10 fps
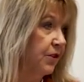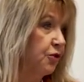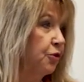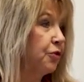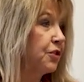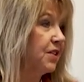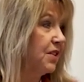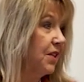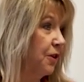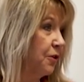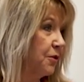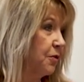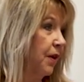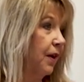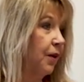juniors and seniors
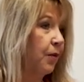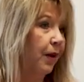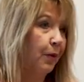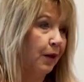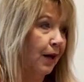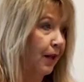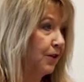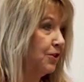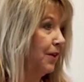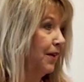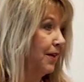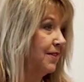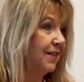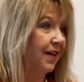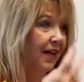running around with college kids,
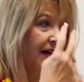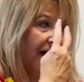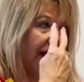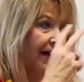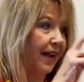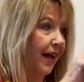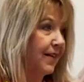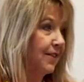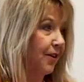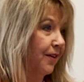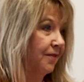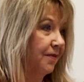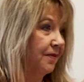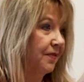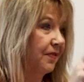I got eyes on
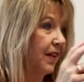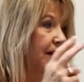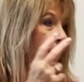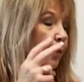it.